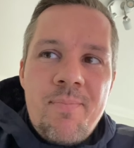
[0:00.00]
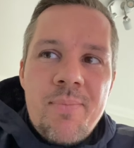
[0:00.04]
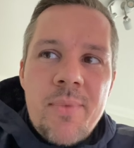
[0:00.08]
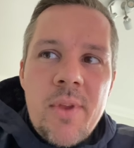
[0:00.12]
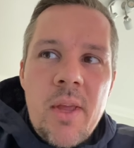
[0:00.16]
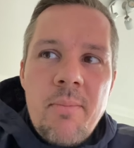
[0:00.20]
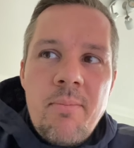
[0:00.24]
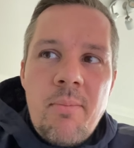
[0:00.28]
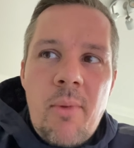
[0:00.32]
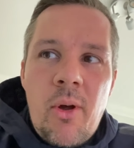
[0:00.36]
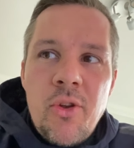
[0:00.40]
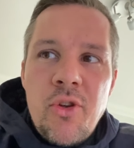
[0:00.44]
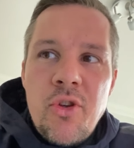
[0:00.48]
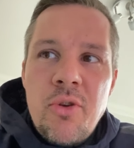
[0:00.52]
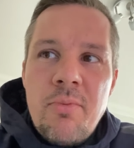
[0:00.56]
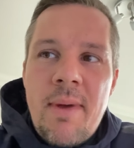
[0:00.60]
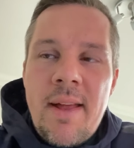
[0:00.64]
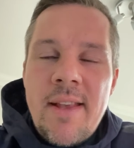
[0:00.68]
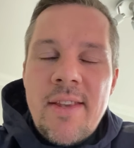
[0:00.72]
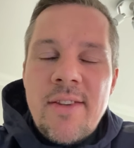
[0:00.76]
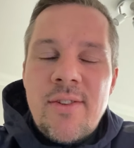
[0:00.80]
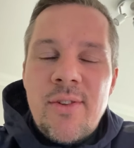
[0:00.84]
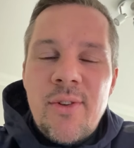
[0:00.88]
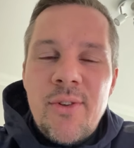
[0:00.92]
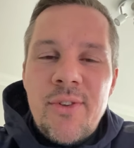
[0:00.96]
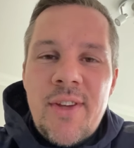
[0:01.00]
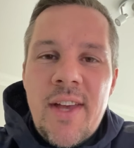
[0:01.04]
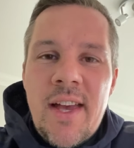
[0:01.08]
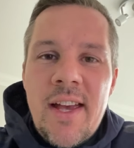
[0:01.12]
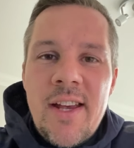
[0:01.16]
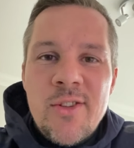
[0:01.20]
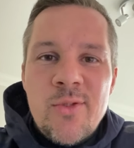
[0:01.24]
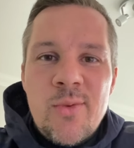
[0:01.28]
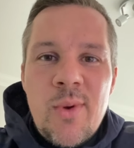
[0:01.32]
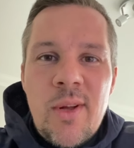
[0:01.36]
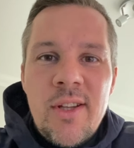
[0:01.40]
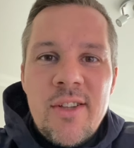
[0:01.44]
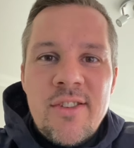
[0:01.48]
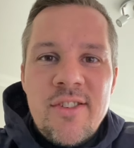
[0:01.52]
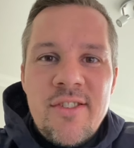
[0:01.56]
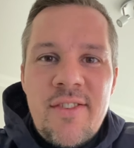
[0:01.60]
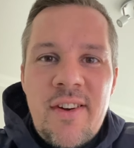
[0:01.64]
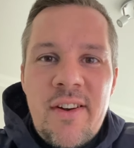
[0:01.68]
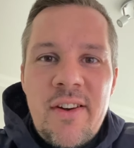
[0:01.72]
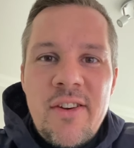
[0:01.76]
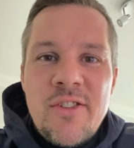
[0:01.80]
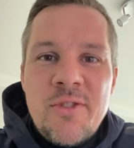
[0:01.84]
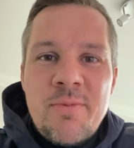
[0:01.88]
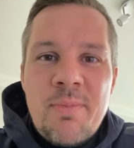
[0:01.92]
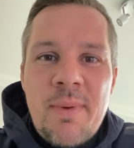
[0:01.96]
monumental day, as well as a
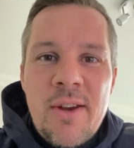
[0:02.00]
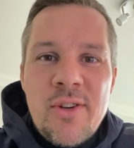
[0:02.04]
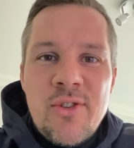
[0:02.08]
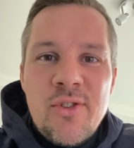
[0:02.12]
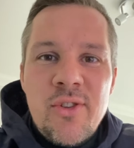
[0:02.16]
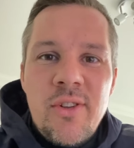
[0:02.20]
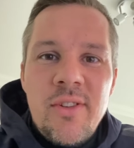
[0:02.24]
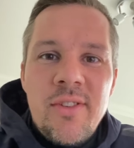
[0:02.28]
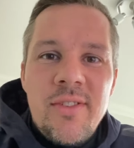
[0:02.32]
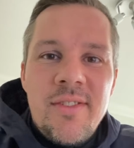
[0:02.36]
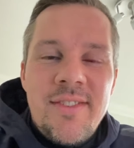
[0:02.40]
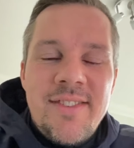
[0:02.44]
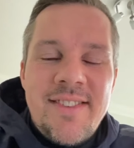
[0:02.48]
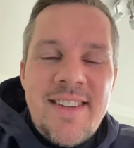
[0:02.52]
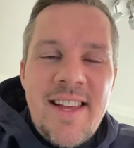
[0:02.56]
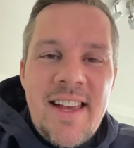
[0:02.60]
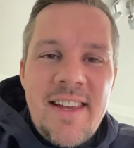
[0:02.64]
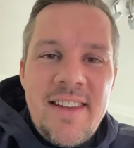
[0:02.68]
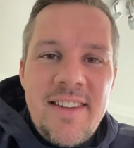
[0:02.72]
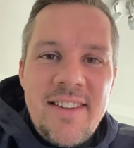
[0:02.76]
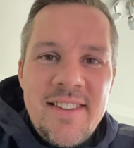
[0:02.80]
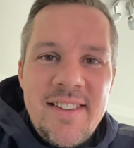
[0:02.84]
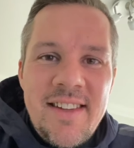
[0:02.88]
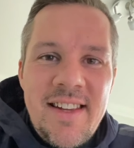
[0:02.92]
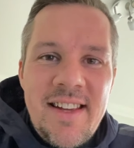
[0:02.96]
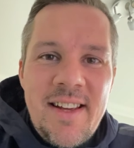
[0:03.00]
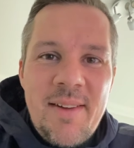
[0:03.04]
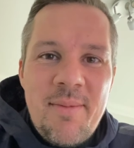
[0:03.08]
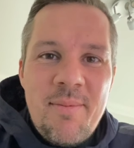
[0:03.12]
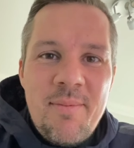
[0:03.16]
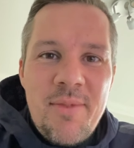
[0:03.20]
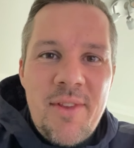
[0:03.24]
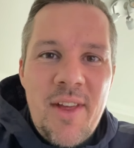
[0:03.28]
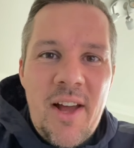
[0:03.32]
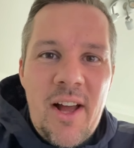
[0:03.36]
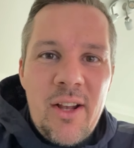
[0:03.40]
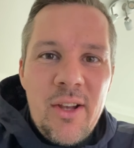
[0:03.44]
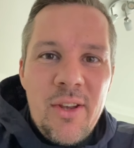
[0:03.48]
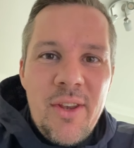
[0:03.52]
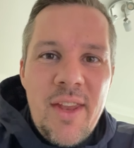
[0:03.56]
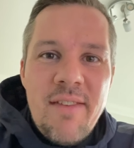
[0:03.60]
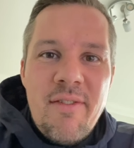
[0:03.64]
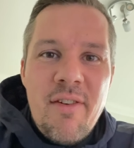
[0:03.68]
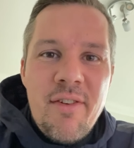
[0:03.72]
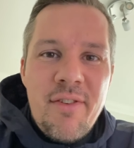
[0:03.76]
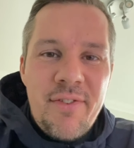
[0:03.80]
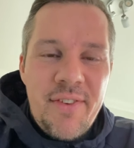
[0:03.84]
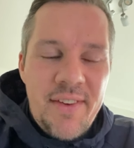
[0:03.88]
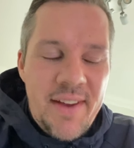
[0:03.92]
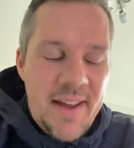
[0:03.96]
very special day that I'll
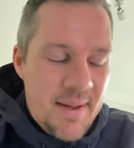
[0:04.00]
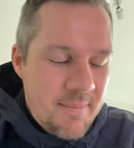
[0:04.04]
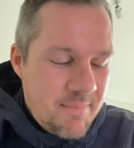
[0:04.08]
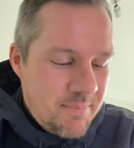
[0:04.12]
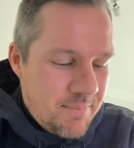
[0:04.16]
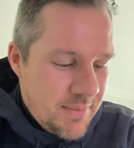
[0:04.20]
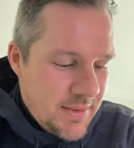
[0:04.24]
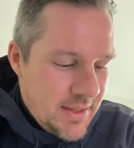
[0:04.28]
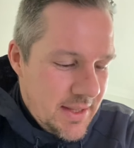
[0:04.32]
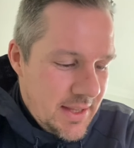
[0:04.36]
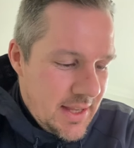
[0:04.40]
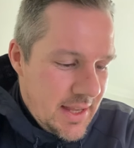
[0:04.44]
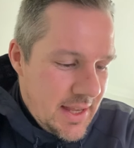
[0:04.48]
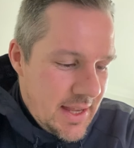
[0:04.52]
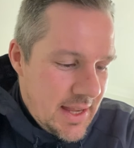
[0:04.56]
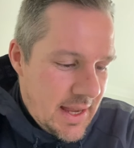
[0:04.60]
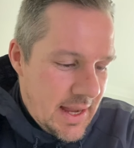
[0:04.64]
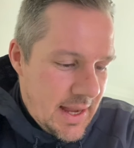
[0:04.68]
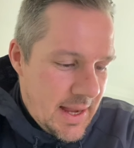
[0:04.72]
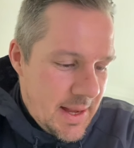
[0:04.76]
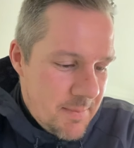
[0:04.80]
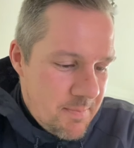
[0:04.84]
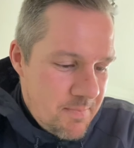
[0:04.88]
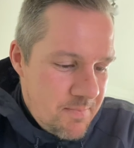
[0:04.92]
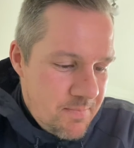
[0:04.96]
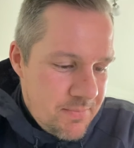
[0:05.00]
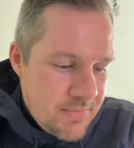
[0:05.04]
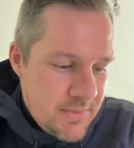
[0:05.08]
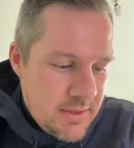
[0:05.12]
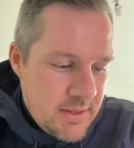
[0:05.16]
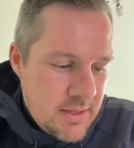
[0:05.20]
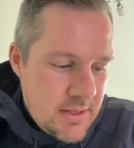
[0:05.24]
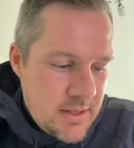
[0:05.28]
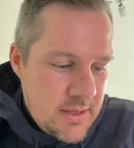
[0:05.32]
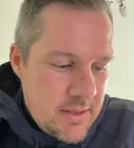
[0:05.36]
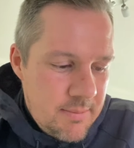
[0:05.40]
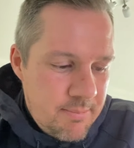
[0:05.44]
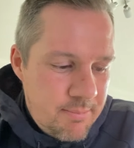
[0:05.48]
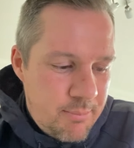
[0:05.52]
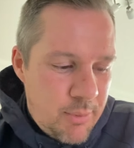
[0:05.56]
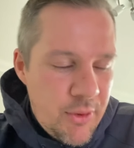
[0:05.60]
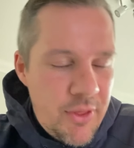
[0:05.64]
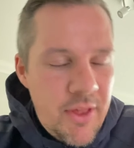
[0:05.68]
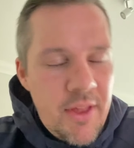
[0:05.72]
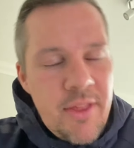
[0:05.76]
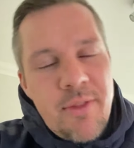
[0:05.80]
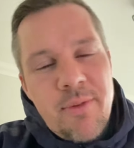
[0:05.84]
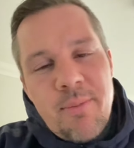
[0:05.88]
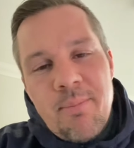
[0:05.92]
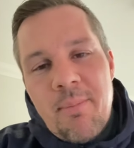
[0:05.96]
never forget. But
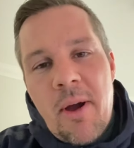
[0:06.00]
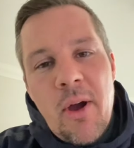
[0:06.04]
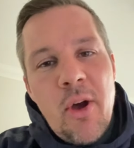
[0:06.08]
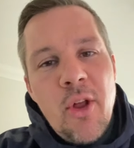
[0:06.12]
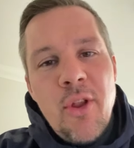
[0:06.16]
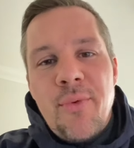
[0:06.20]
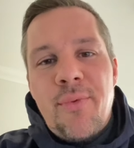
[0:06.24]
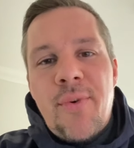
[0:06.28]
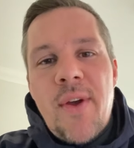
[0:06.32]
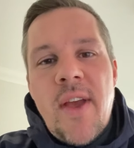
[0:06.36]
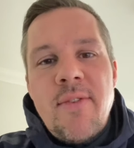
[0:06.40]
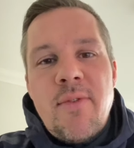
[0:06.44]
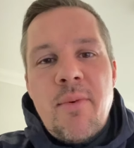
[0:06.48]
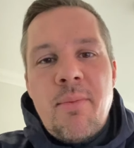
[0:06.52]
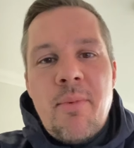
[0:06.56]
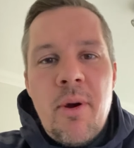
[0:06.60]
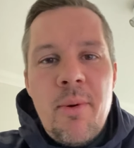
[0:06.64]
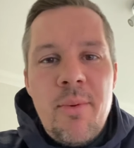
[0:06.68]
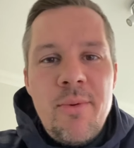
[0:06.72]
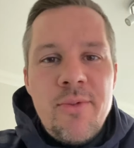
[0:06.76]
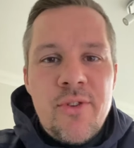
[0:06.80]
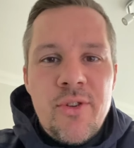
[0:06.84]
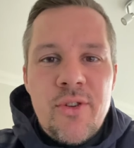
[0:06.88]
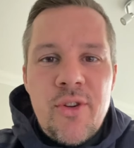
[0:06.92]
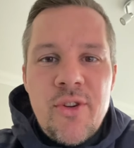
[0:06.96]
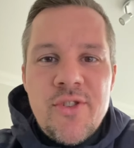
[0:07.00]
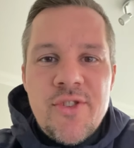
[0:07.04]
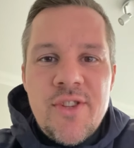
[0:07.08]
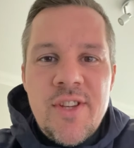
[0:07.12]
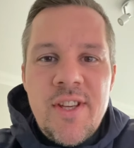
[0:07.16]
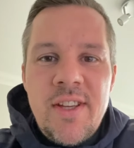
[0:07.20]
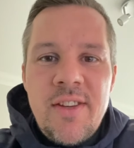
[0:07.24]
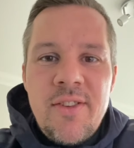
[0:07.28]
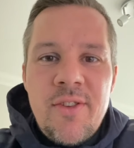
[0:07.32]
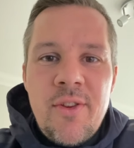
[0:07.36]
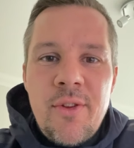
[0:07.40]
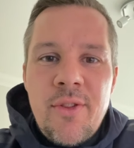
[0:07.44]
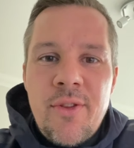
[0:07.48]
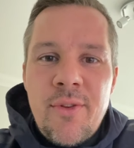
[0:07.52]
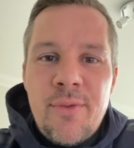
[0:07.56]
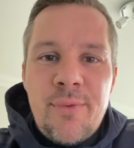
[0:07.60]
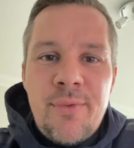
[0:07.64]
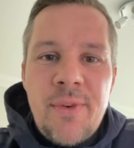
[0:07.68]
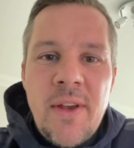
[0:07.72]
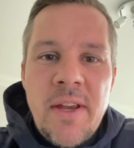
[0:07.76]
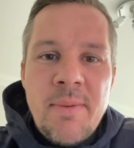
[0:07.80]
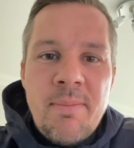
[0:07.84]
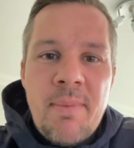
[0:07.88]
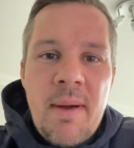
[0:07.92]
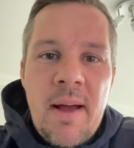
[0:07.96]
then my other favourite moments are just the
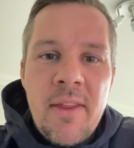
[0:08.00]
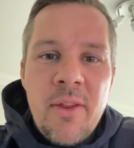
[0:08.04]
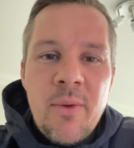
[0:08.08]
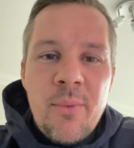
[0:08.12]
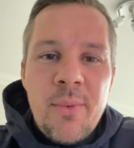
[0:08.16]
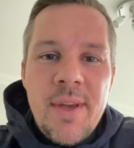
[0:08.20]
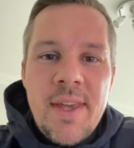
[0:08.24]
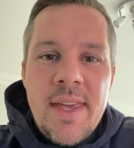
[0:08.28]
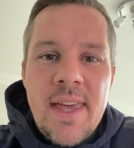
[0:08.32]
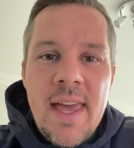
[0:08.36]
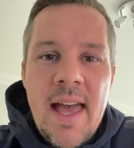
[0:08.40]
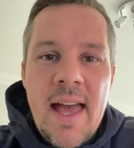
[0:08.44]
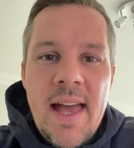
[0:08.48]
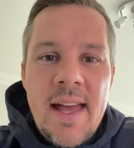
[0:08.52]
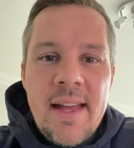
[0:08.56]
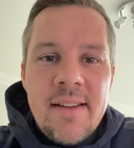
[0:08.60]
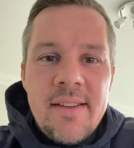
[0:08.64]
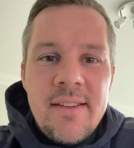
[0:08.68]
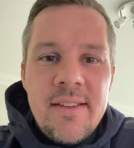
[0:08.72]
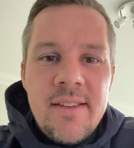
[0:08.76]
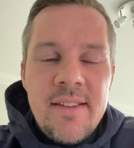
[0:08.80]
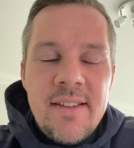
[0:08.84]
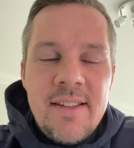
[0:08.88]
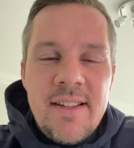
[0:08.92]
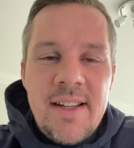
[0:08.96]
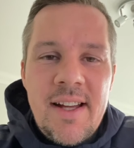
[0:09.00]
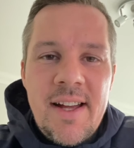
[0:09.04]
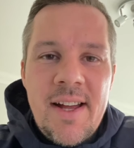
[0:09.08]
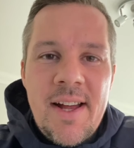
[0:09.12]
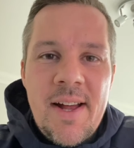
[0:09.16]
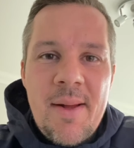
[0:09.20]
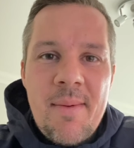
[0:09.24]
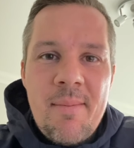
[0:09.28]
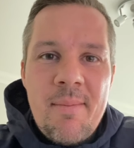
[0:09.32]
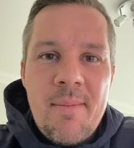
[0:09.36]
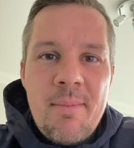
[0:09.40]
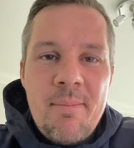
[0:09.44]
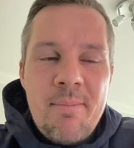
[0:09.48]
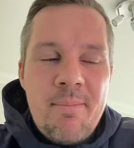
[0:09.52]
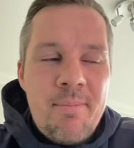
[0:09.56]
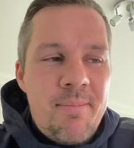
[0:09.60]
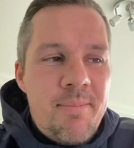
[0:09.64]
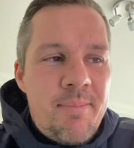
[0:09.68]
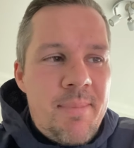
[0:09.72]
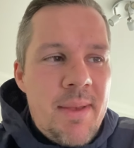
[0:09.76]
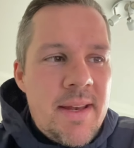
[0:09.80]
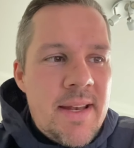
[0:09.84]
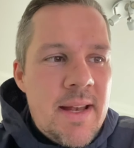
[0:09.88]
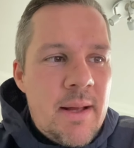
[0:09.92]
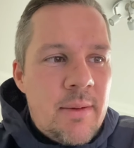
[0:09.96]
feedback that we get,
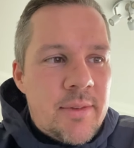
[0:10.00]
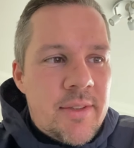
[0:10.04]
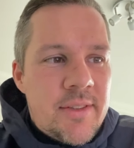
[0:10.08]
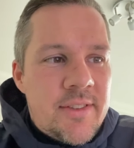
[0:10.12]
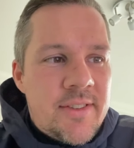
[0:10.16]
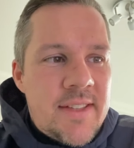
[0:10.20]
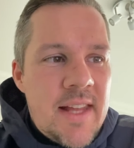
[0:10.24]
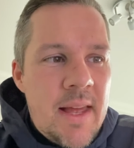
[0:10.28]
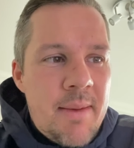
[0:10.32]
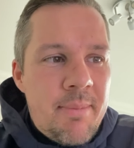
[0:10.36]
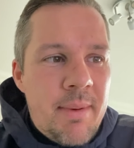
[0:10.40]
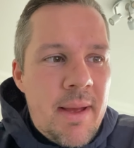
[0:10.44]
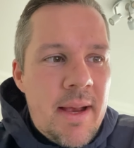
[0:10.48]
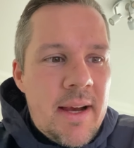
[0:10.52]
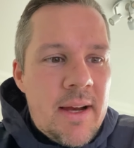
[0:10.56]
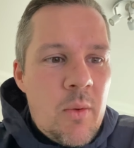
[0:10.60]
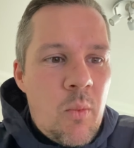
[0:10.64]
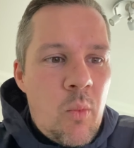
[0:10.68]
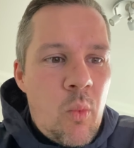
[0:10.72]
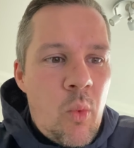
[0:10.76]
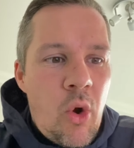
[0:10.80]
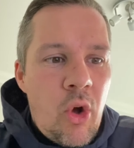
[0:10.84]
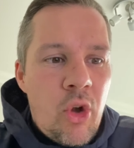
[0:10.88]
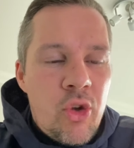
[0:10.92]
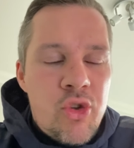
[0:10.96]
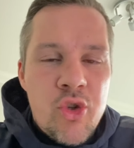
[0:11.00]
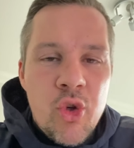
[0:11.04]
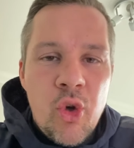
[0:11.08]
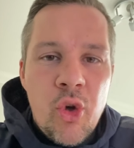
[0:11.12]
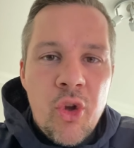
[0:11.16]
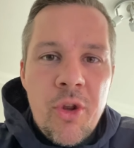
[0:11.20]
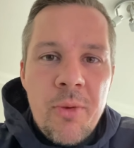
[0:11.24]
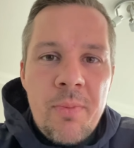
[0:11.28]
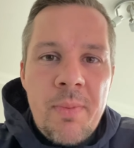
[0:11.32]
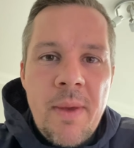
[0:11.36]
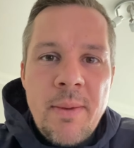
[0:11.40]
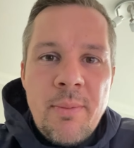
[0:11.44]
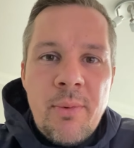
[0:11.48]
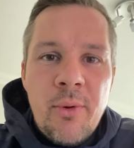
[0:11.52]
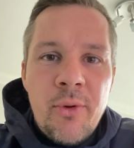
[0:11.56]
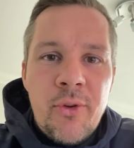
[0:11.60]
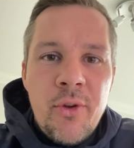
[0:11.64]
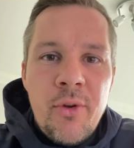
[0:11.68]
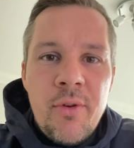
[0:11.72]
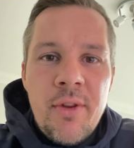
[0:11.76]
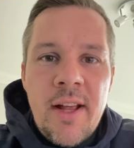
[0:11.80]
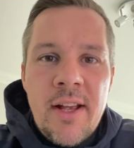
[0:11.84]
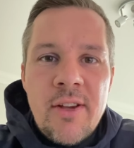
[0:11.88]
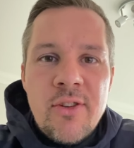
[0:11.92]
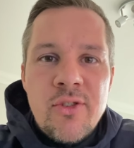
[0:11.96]
being able to step back and watch other people
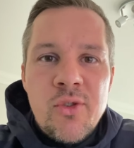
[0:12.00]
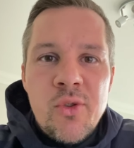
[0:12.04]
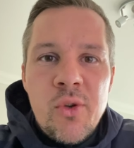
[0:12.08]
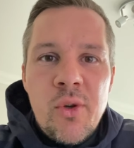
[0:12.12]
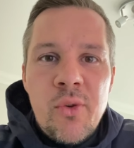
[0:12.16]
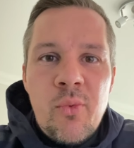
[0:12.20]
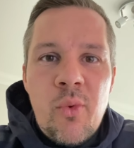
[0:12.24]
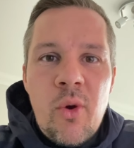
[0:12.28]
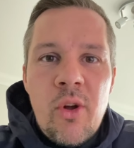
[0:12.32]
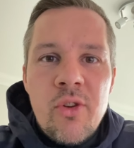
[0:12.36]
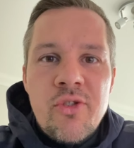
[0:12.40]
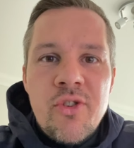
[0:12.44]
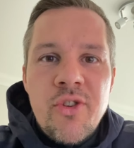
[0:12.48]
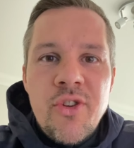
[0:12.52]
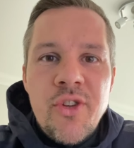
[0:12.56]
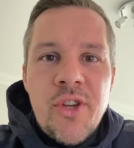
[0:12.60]
do their stuff, watching the